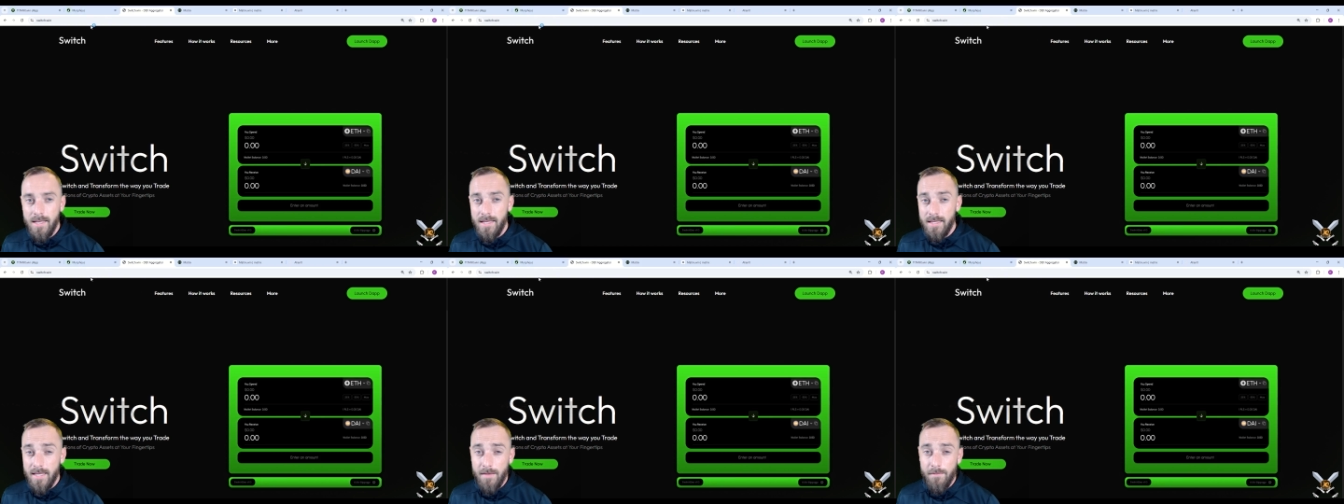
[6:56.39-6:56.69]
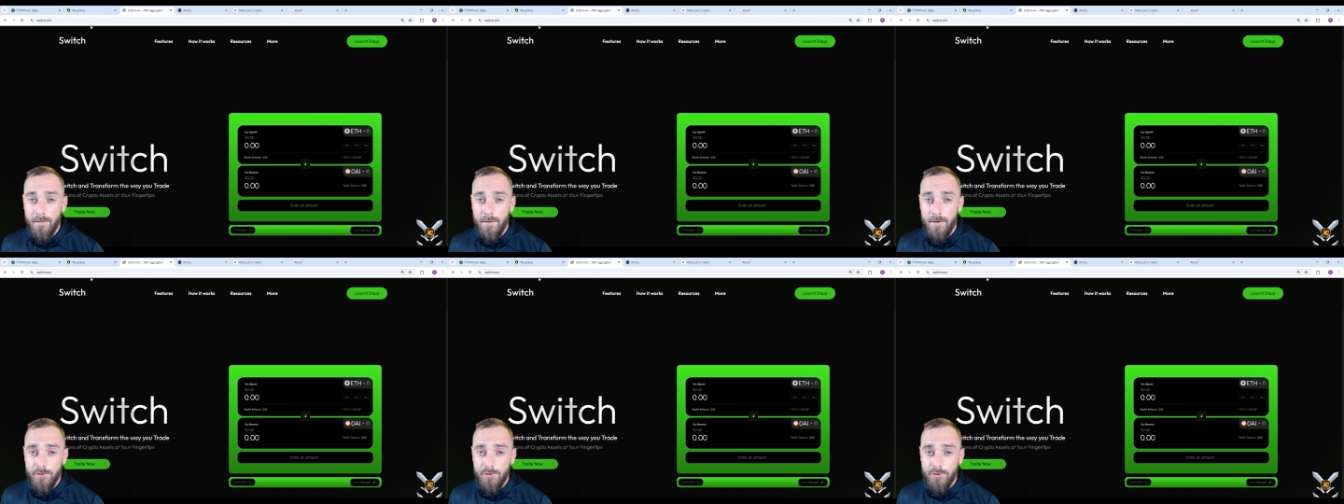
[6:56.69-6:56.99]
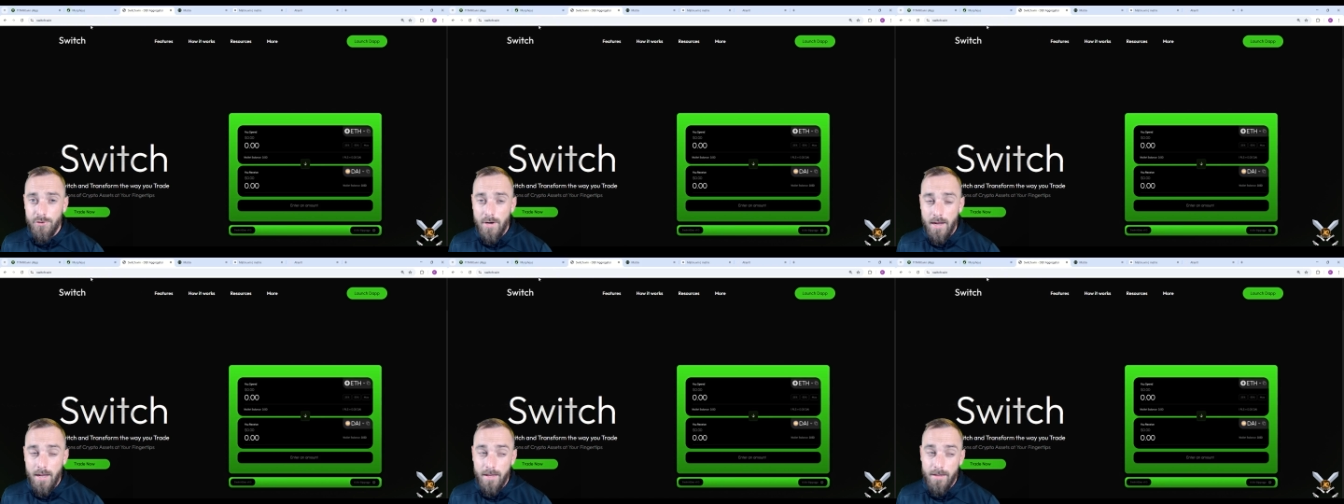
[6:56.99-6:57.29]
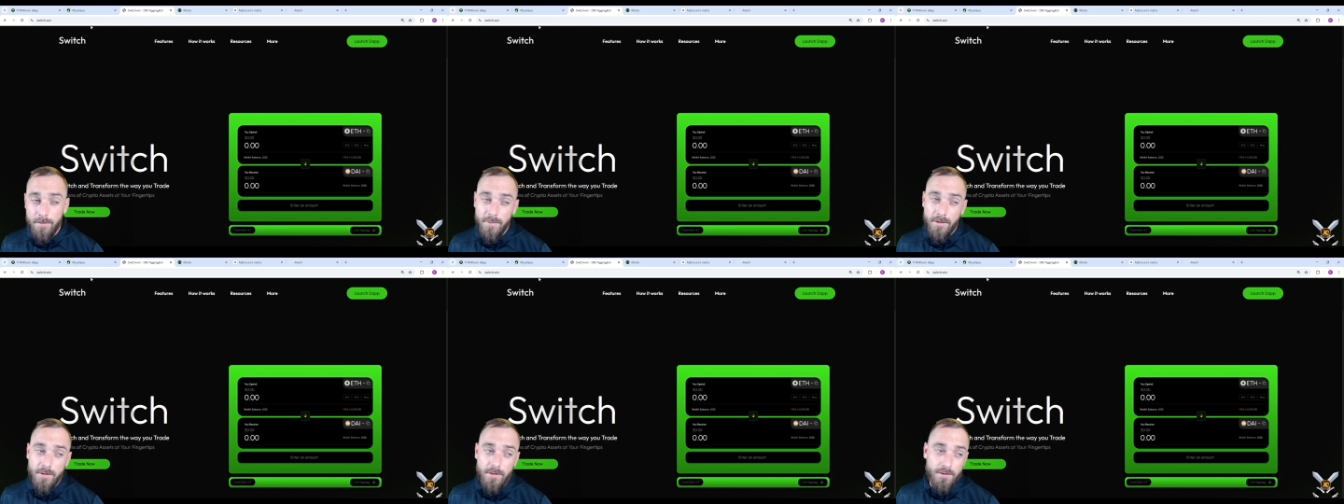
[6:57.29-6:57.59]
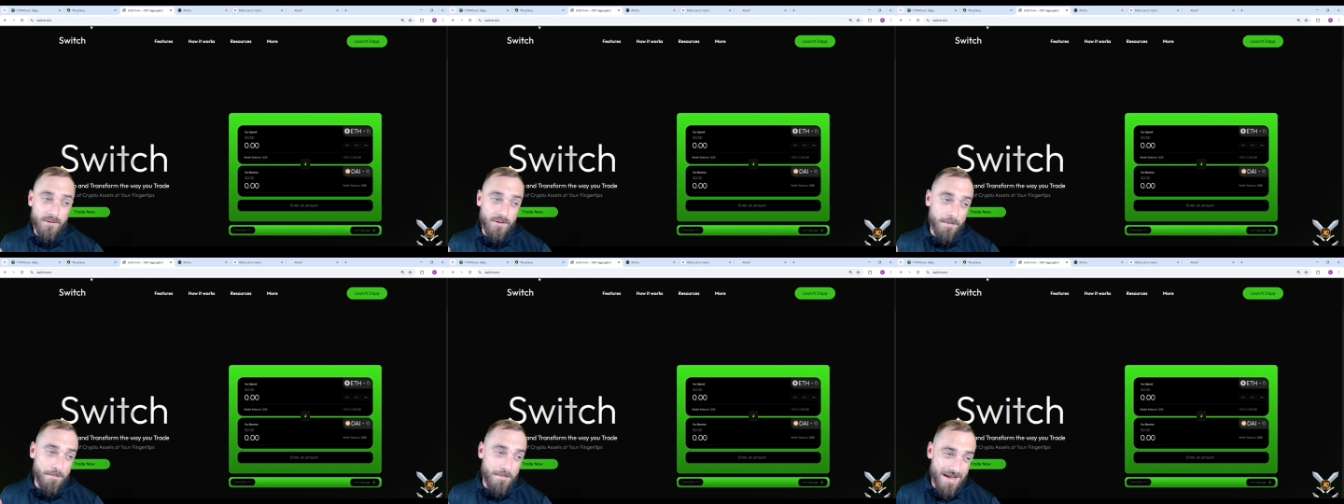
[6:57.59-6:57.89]
Give it a try,
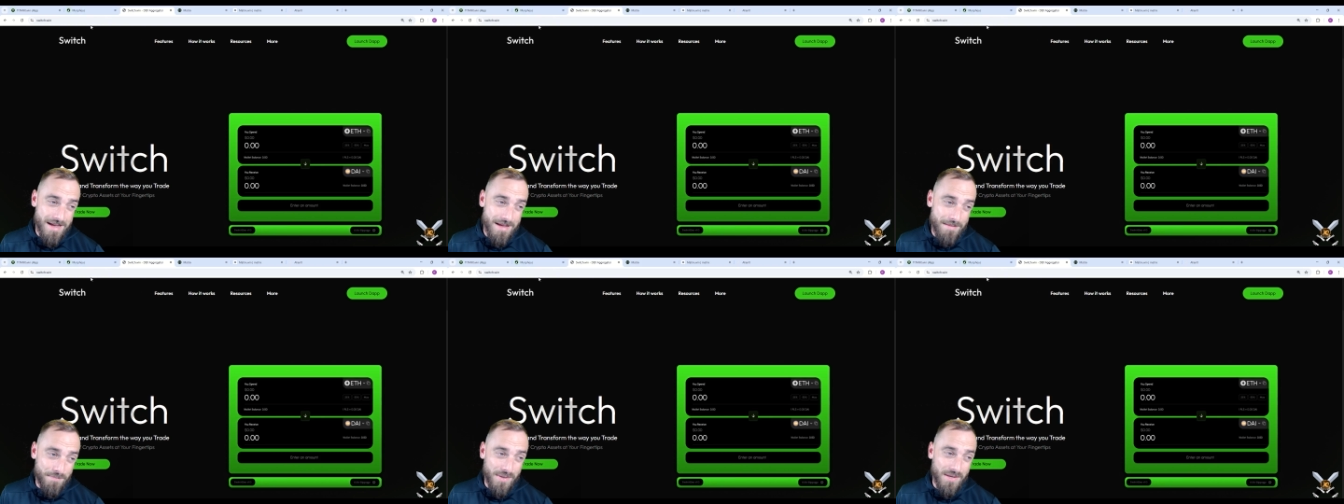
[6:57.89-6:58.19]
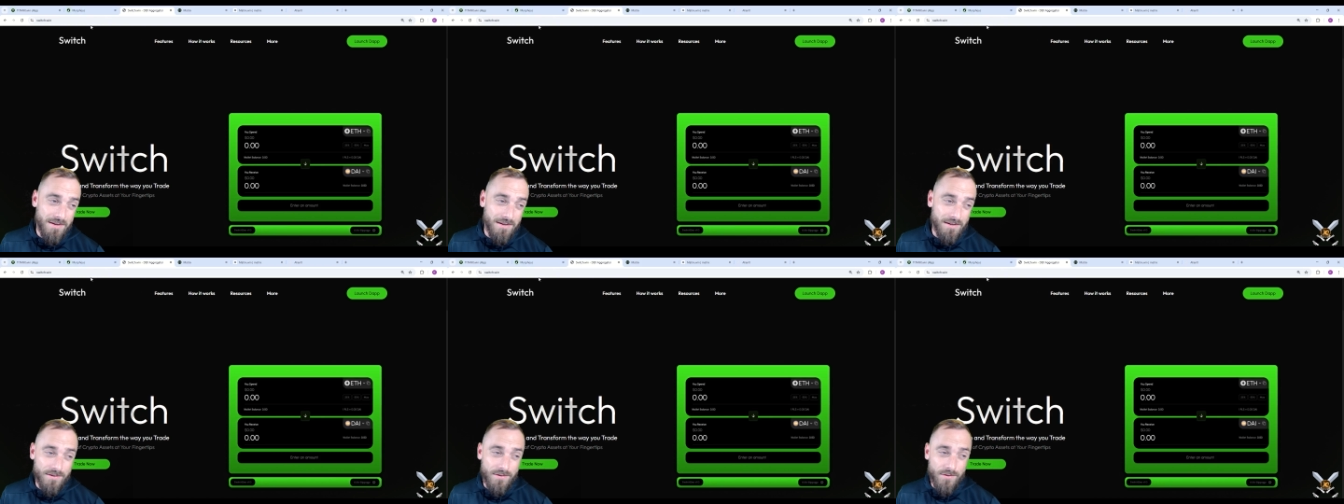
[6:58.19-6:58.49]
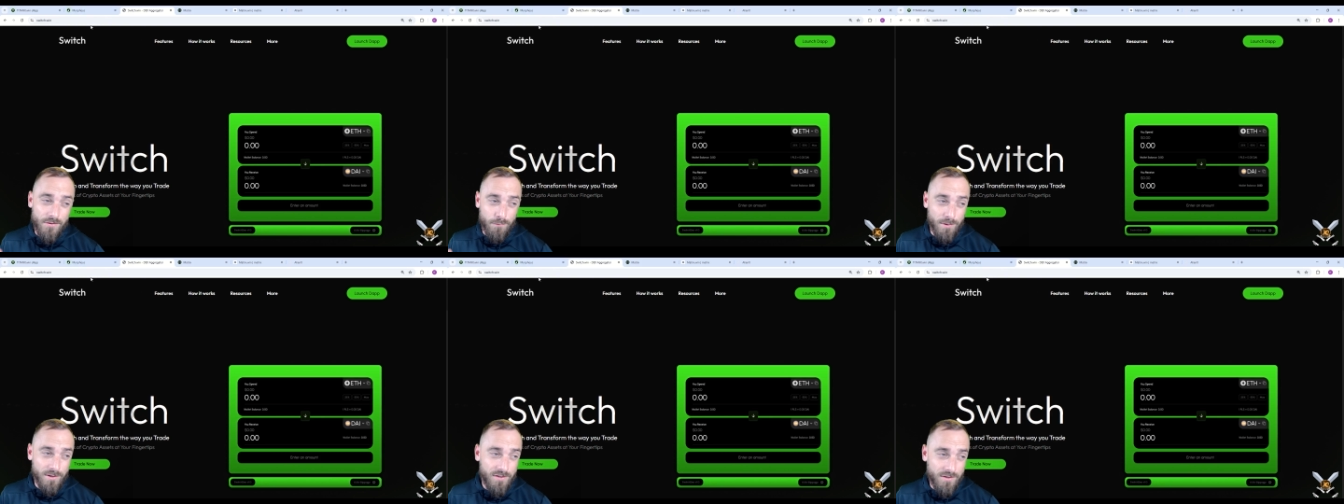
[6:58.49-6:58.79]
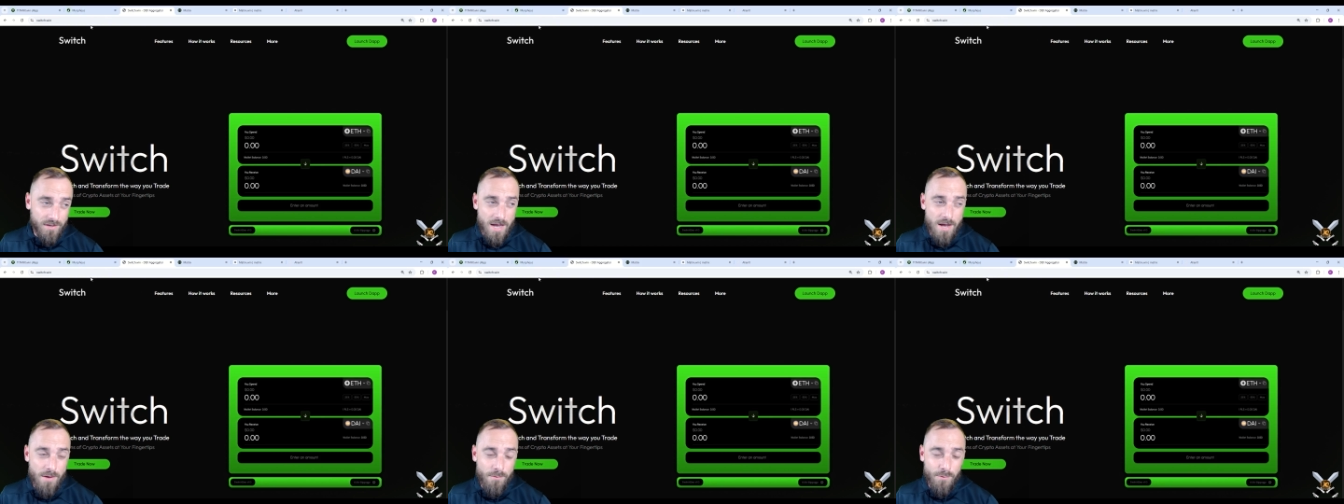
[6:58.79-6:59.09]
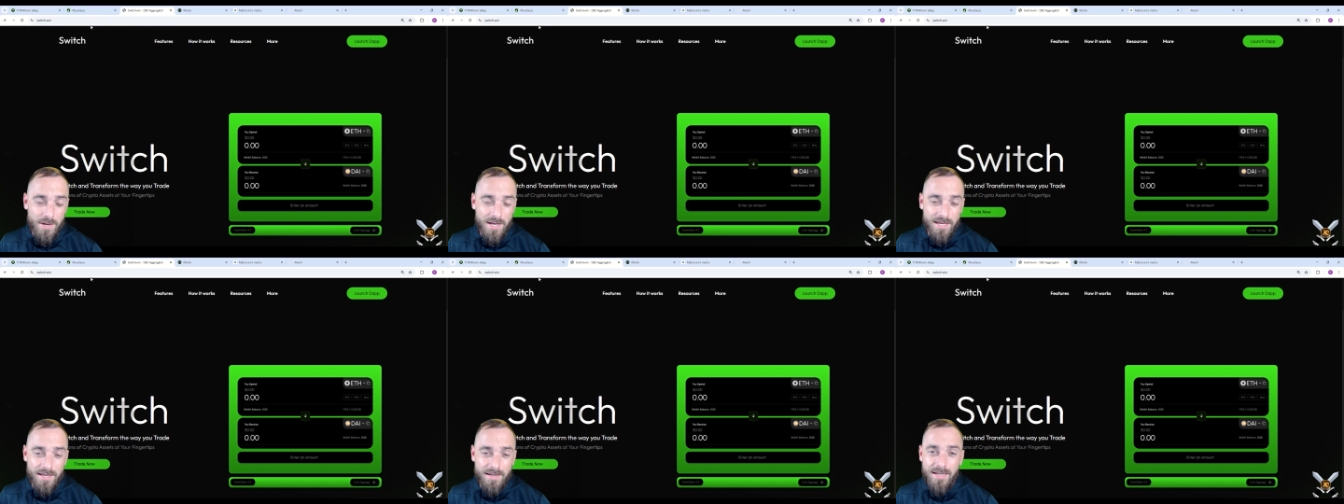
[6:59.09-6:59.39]
because in my opinion,
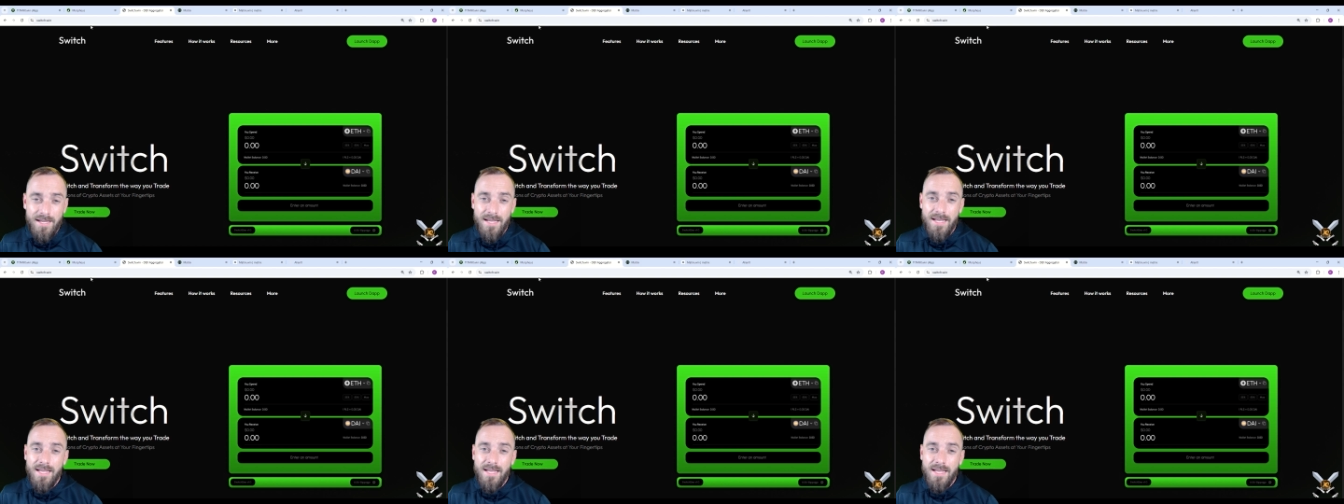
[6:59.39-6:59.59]
Switch.win